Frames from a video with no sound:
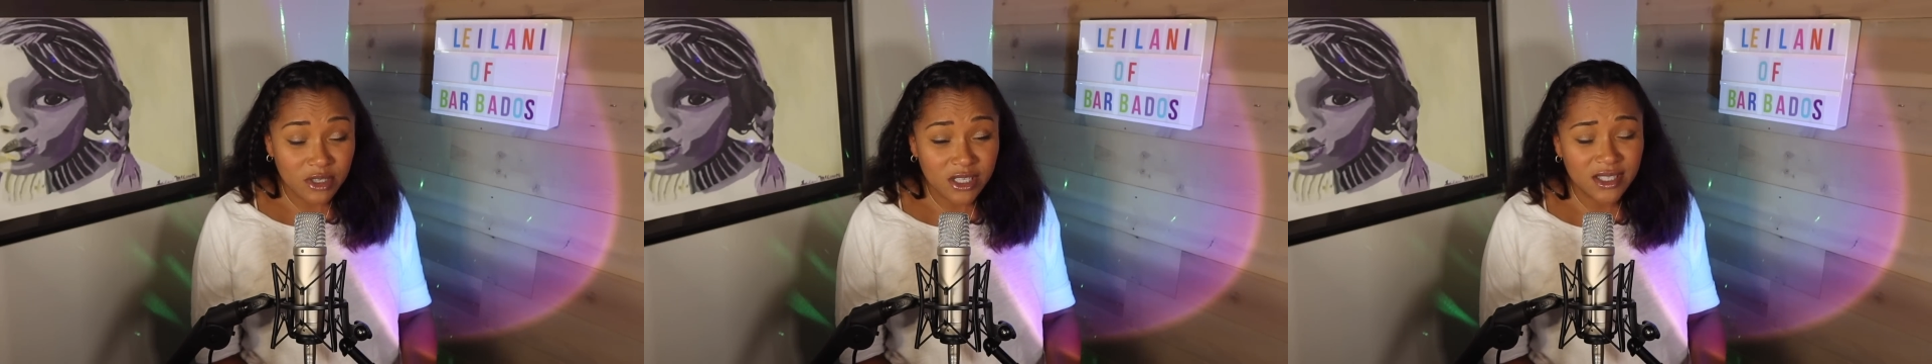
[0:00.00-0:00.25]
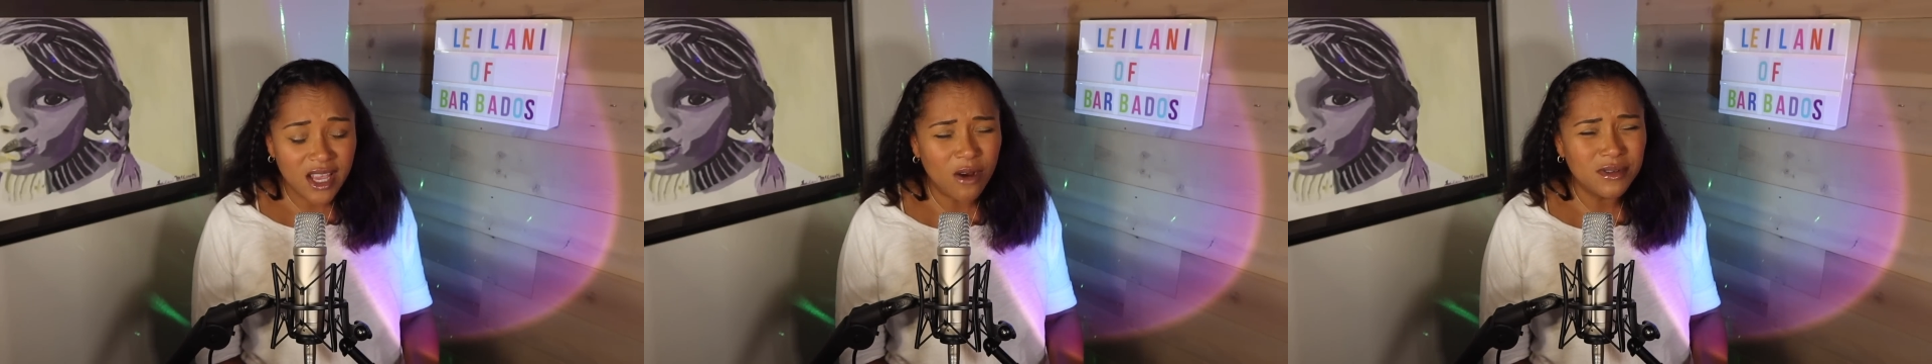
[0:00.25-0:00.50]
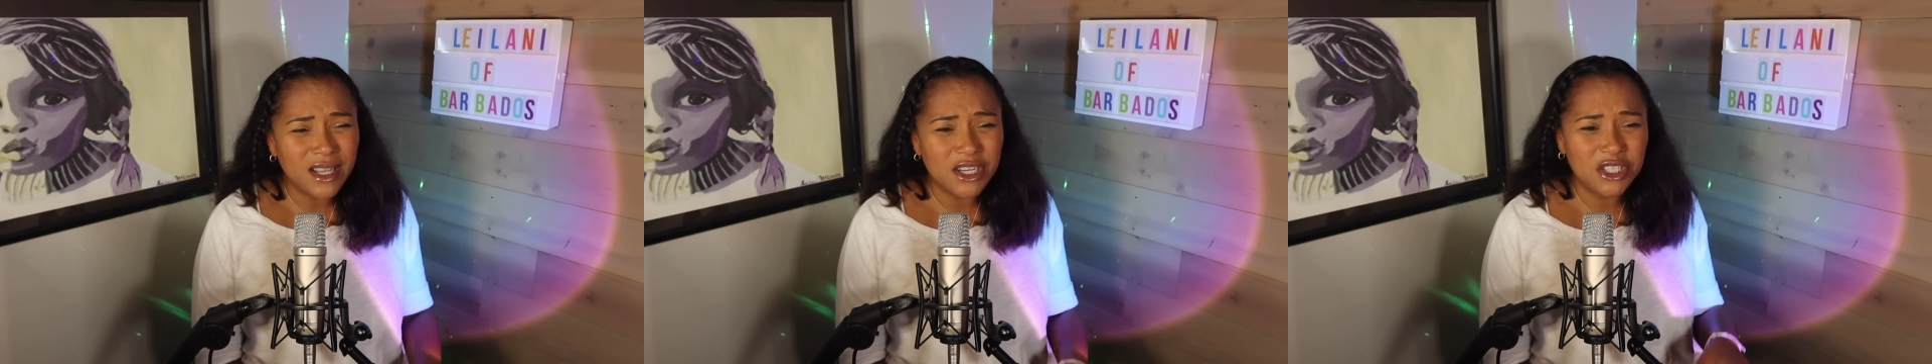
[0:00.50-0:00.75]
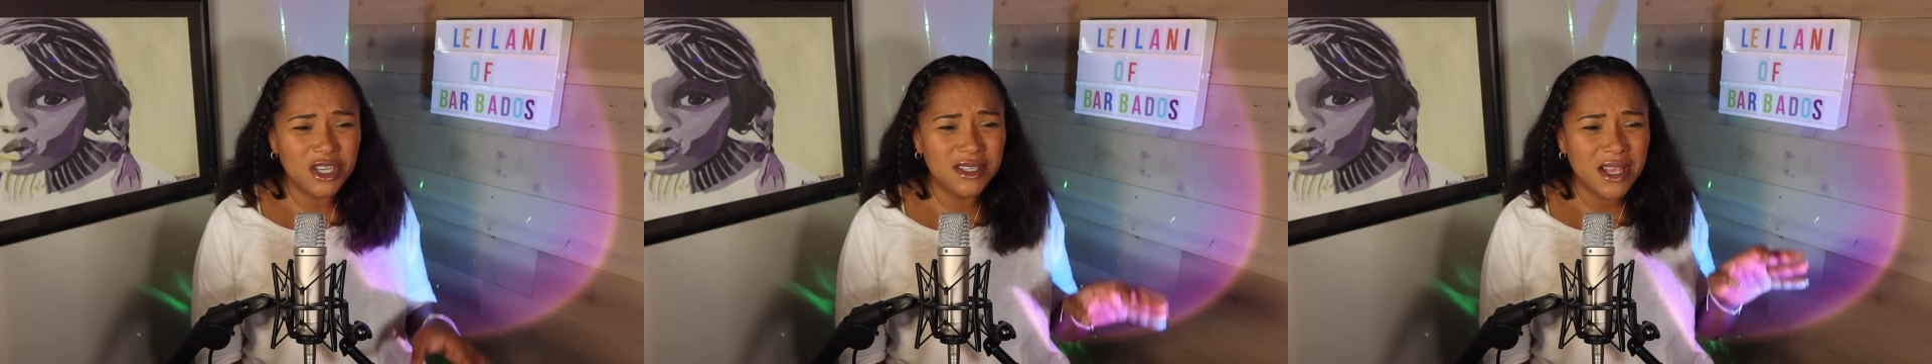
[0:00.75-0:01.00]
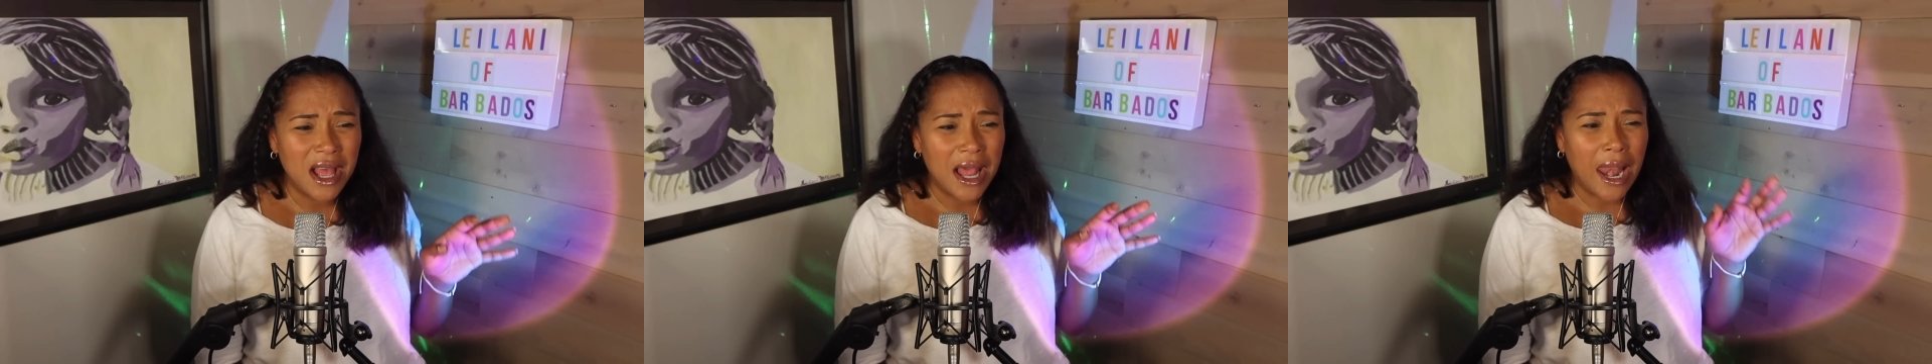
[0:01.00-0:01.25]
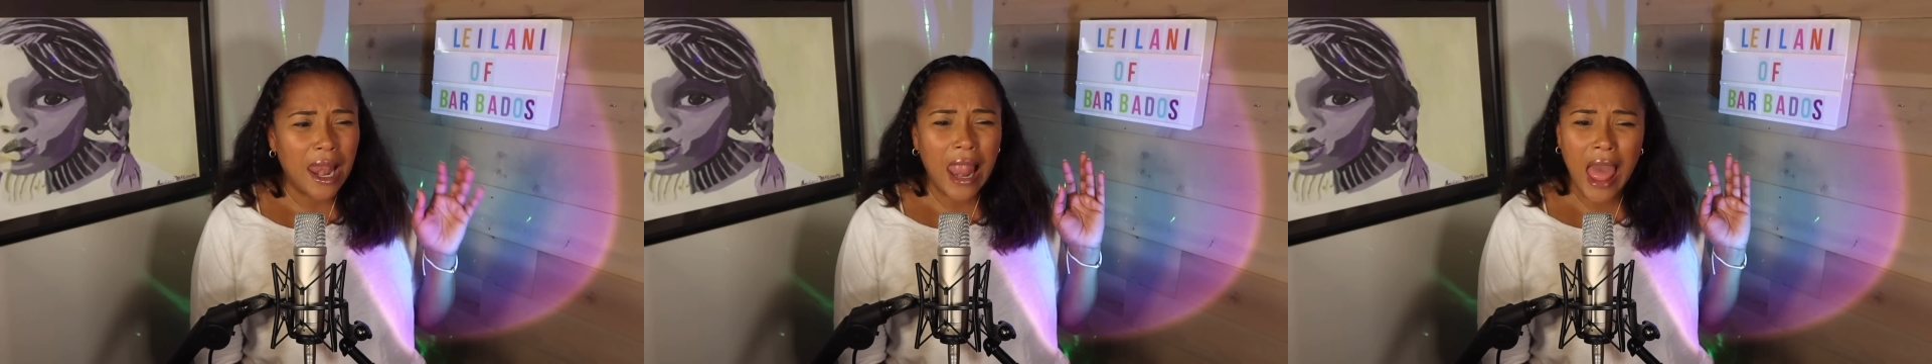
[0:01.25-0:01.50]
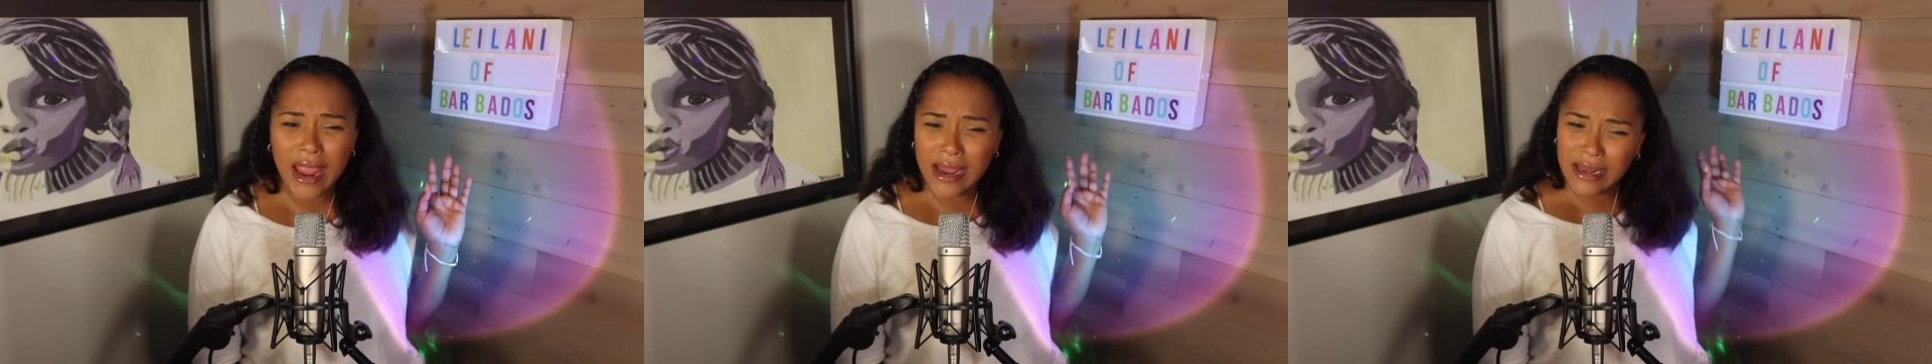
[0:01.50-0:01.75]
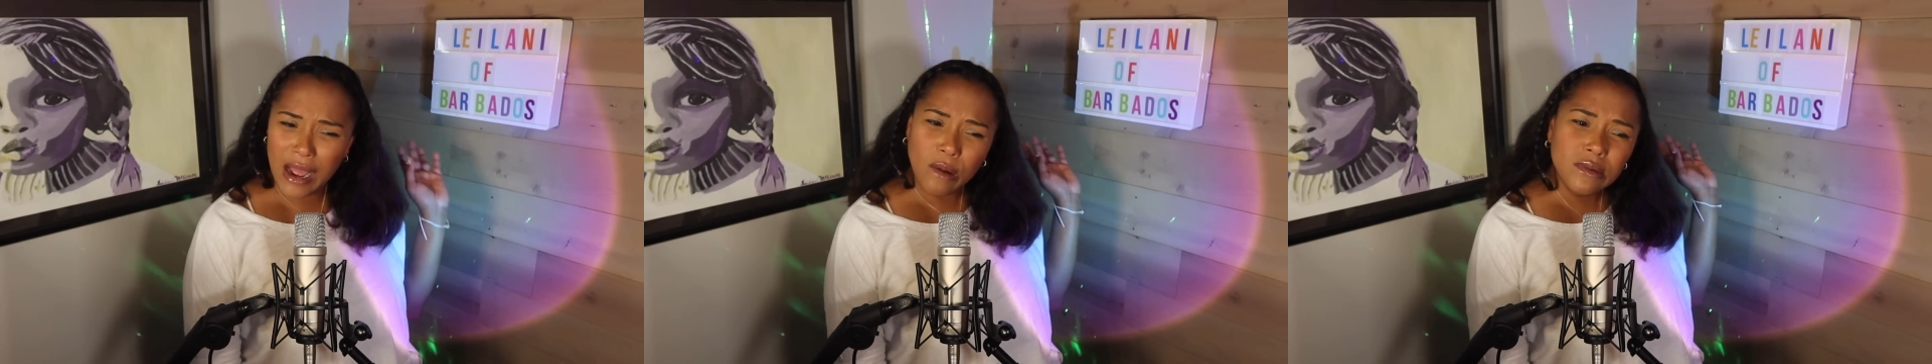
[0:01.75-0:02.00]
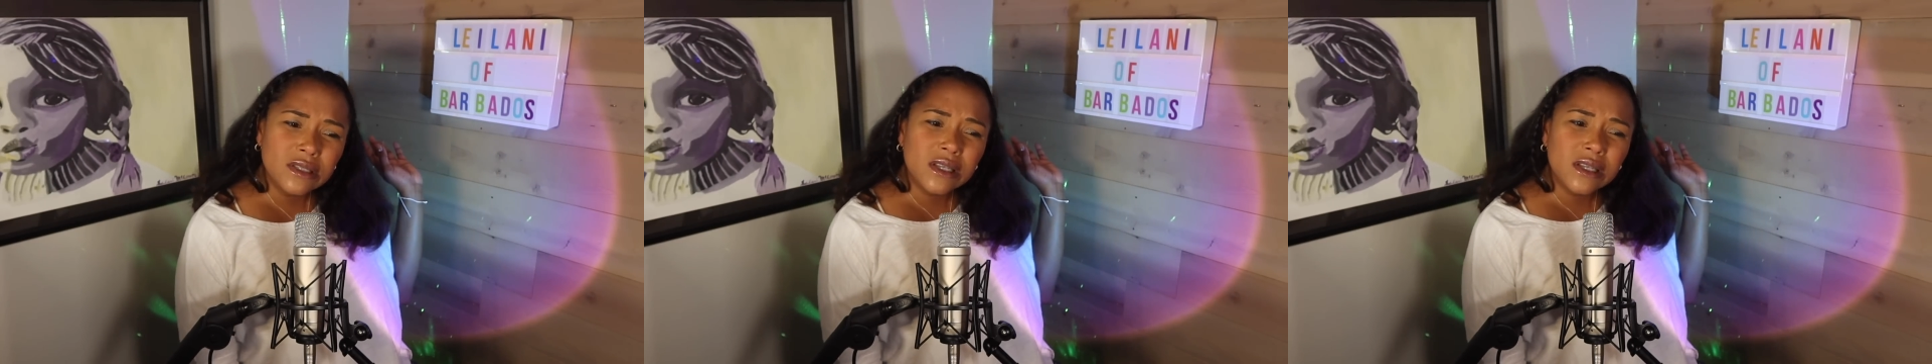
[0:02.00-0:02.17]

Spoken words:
she sounds like she's lying down